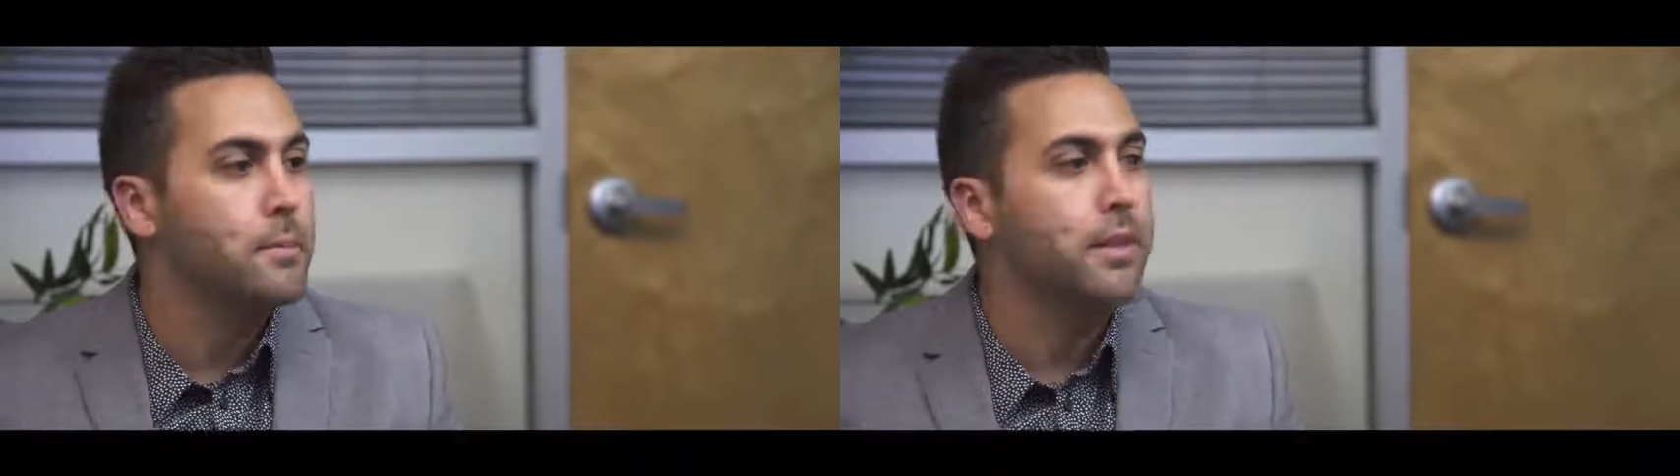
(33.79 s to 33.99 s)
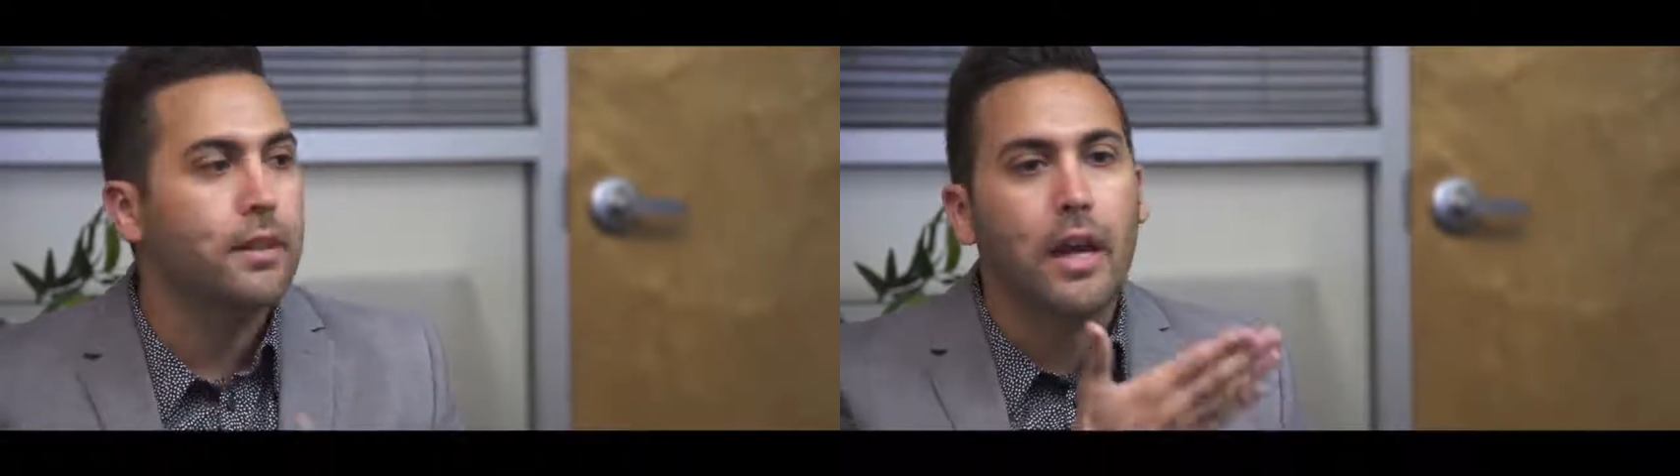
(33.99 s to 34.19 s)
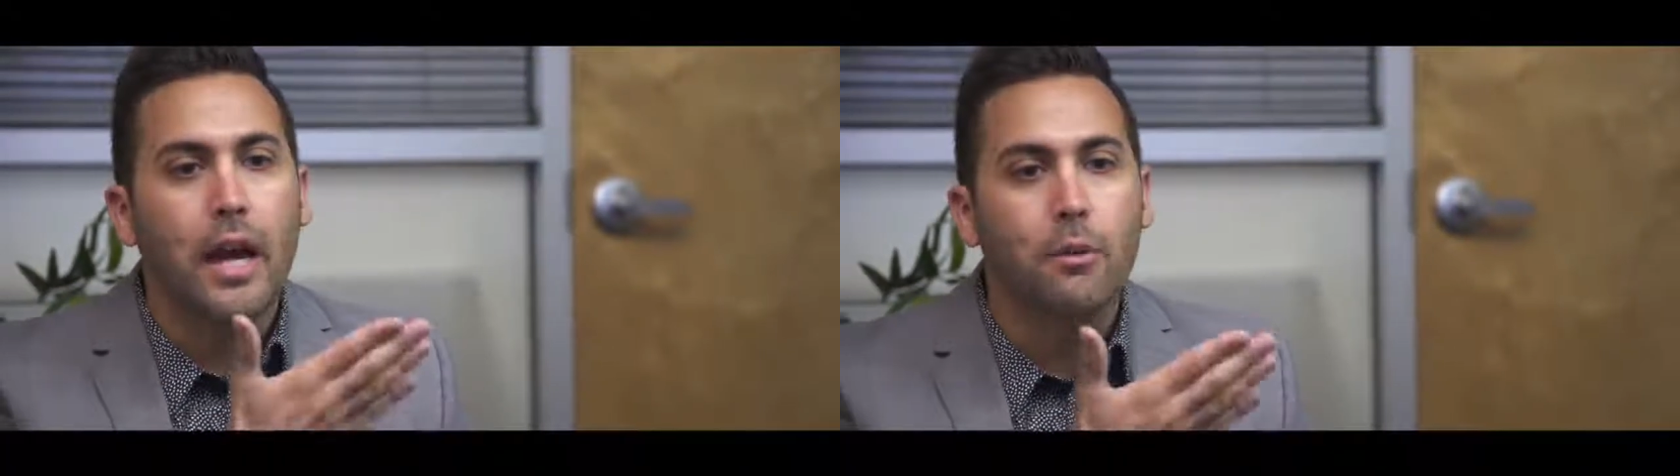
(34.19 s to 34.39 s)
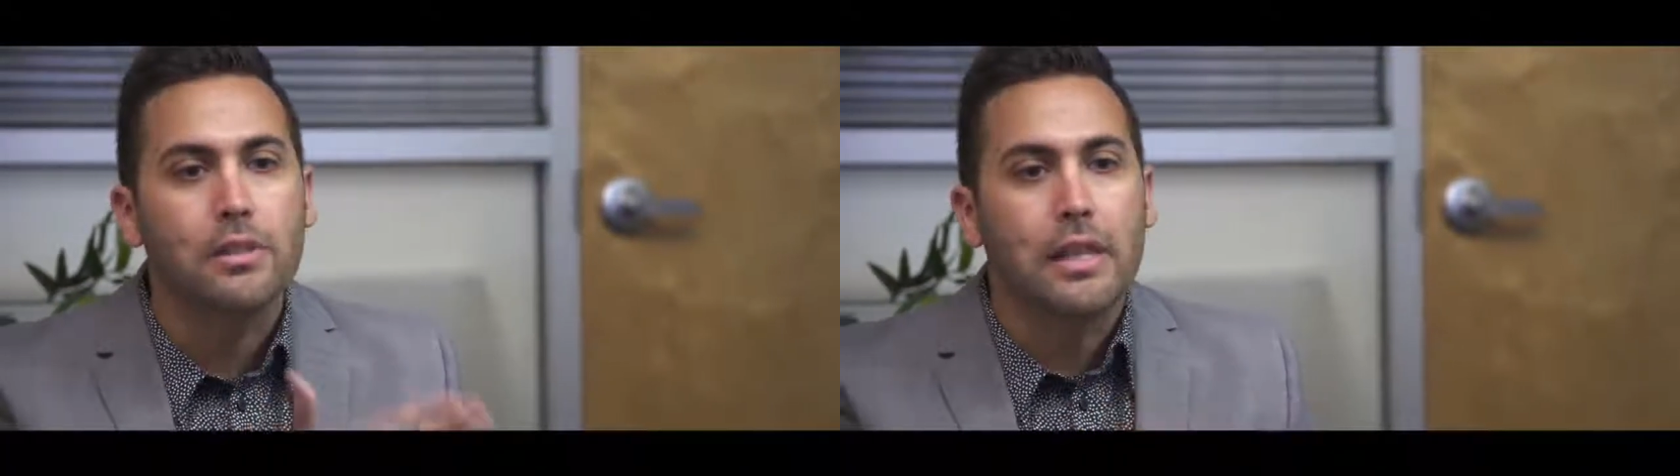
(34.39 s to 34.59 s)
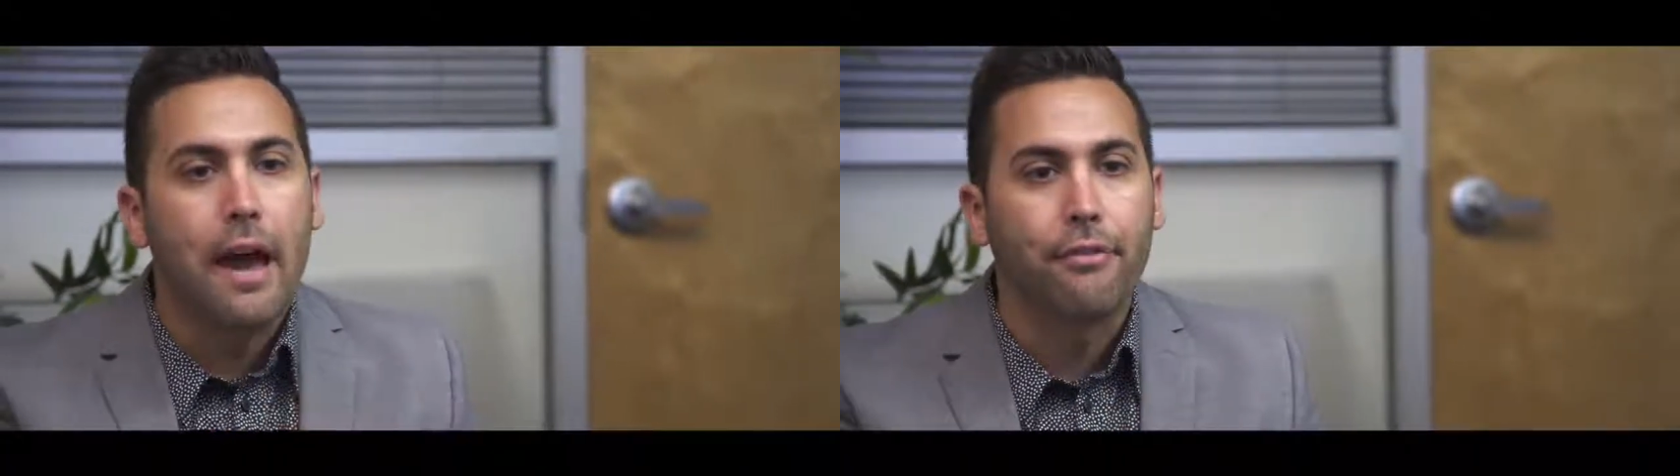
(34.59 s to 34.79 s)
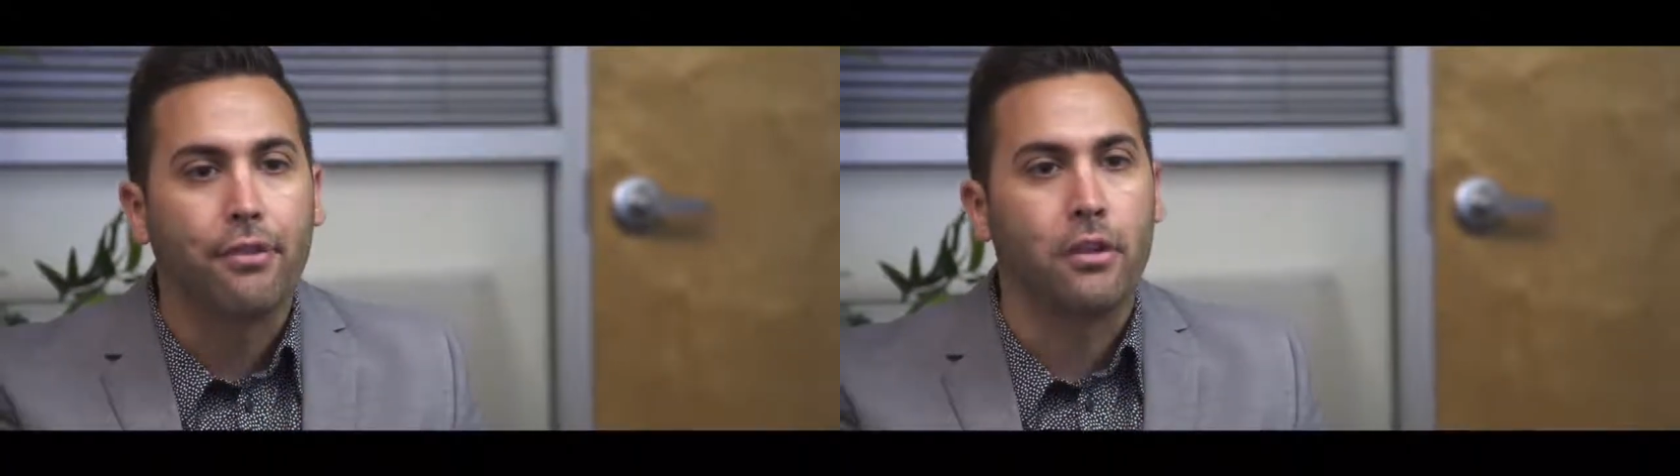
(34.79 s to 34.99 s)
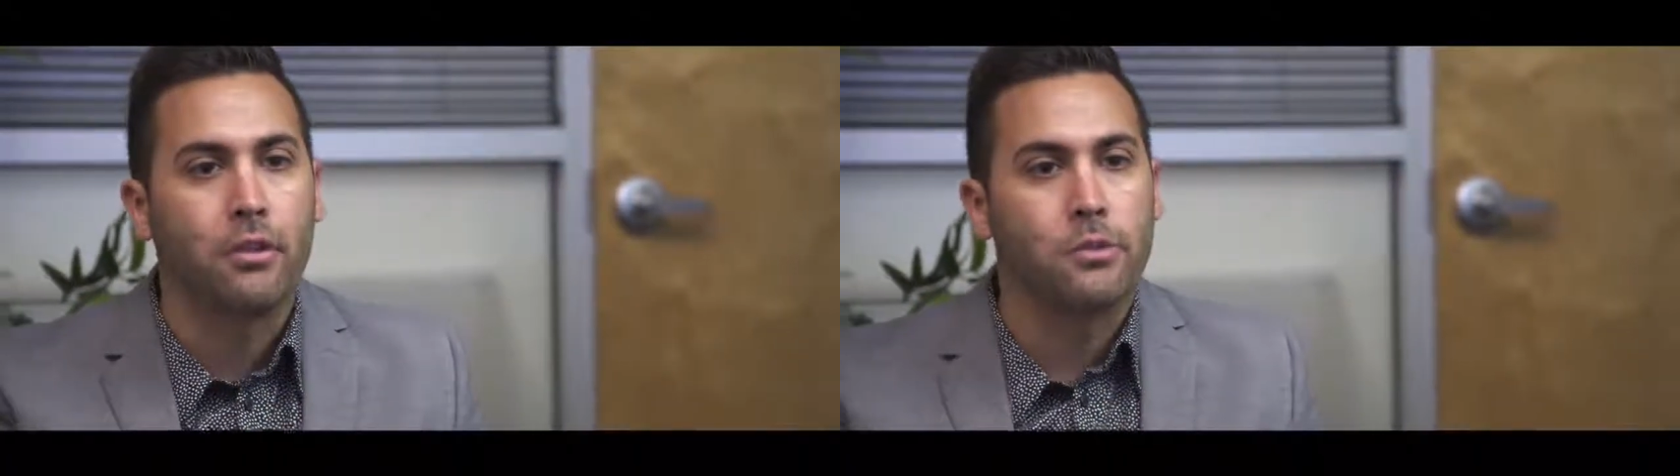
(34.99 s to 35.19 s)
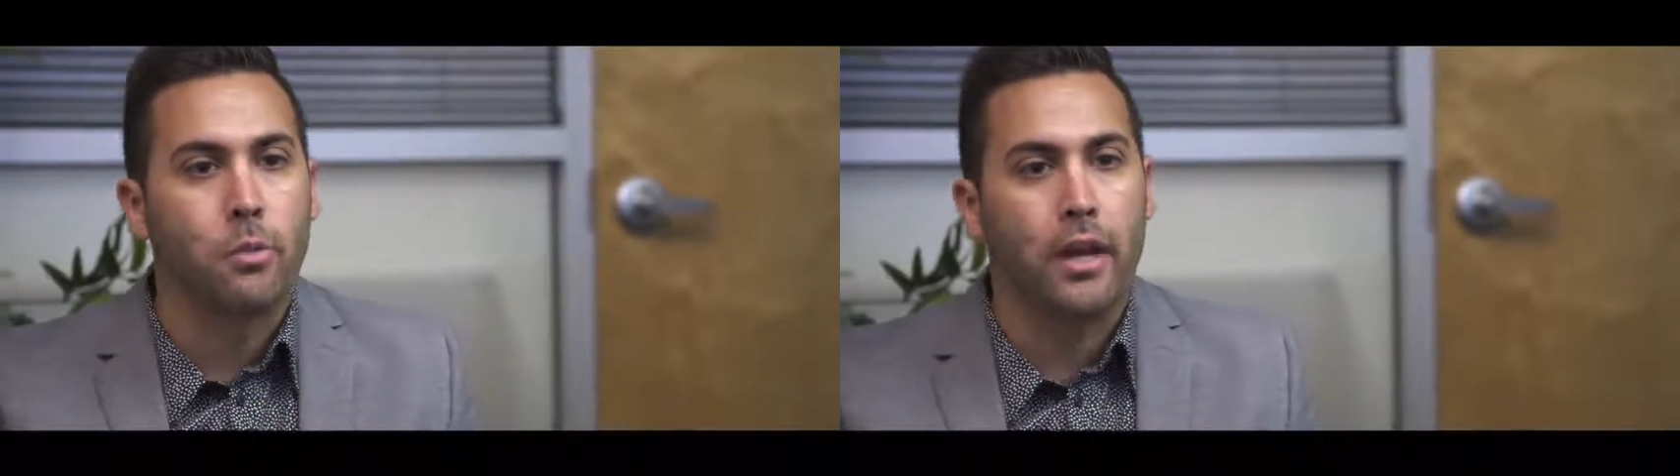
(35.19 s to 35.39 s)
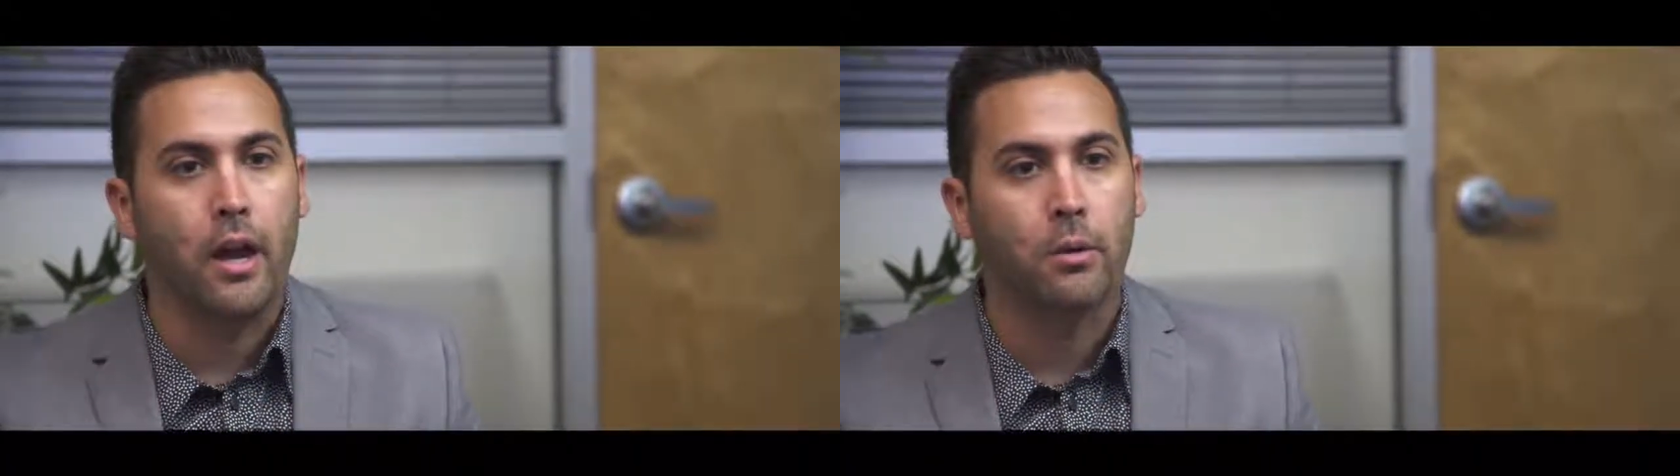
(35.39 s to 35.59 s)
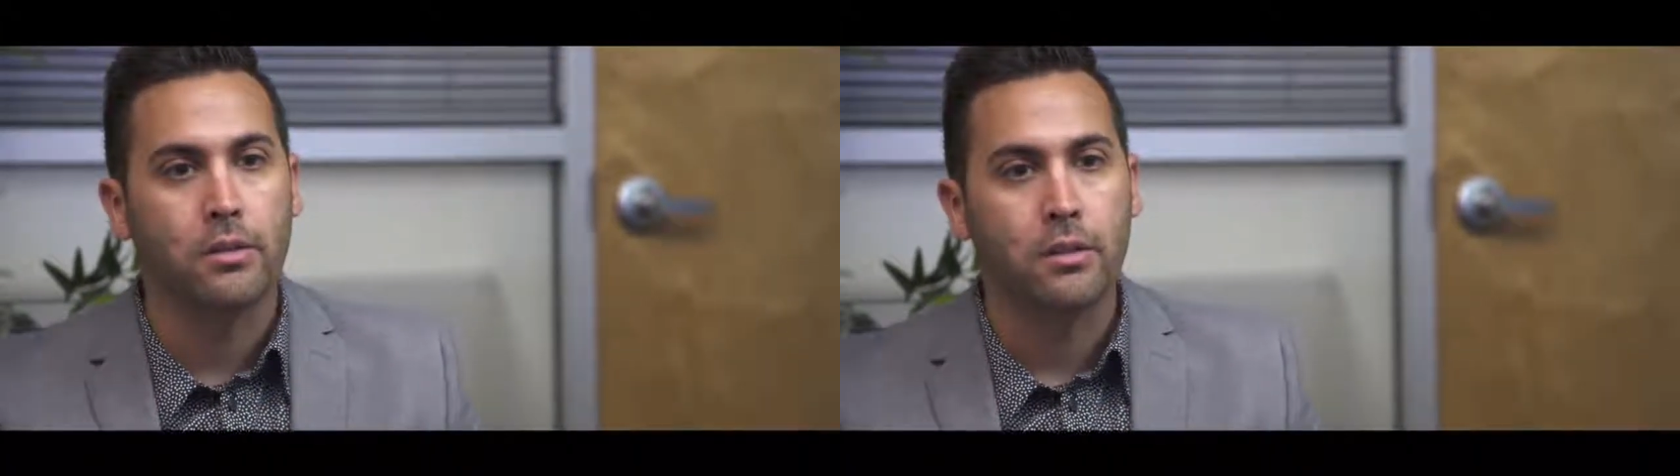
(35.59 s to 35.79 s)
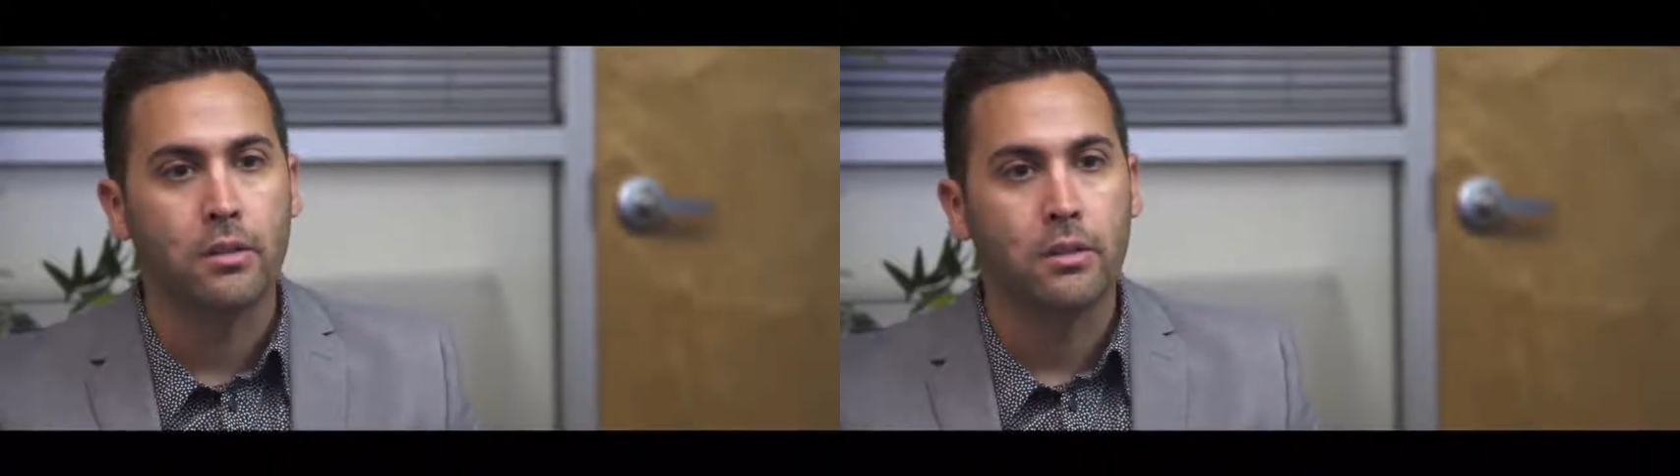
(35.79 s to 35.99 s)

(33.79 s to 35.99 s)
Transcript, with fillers: I mean, the guy was laughing on his way out.